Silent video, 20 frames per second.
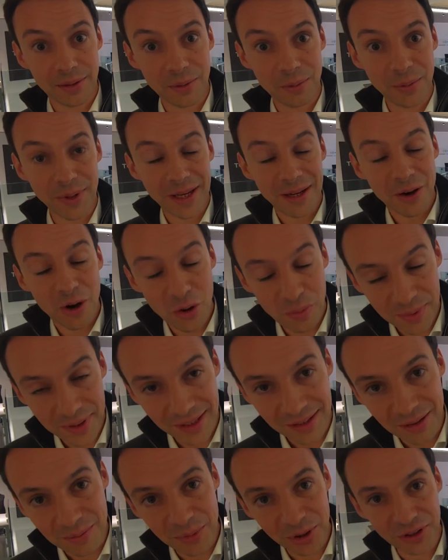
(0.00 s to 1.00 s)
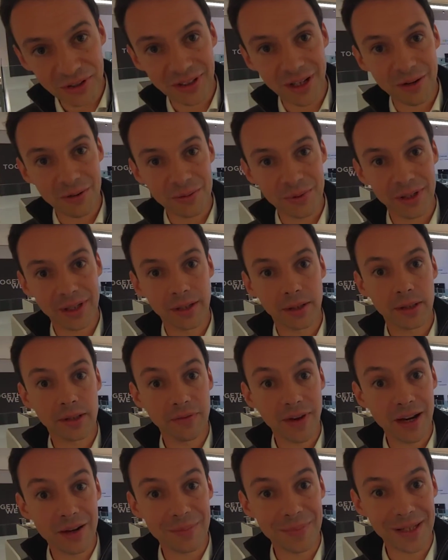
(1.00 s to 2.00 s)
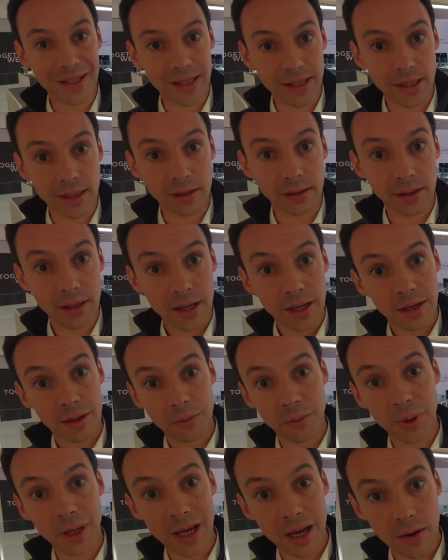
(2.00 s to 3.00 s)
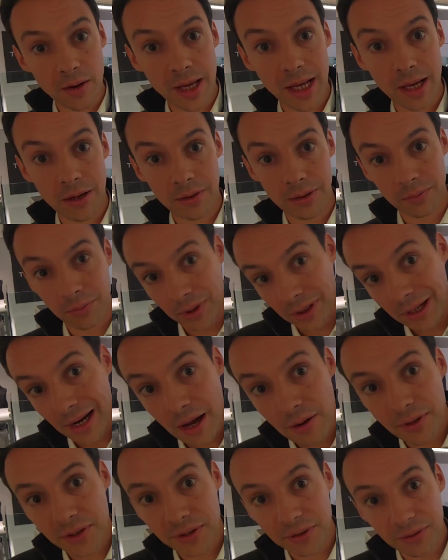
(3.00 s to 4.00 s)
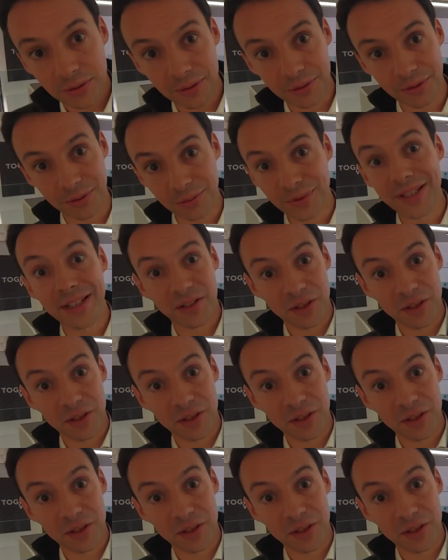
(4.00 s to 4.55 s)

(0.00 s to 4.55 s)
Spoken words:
we hope that the model that we're developing here will allow us to really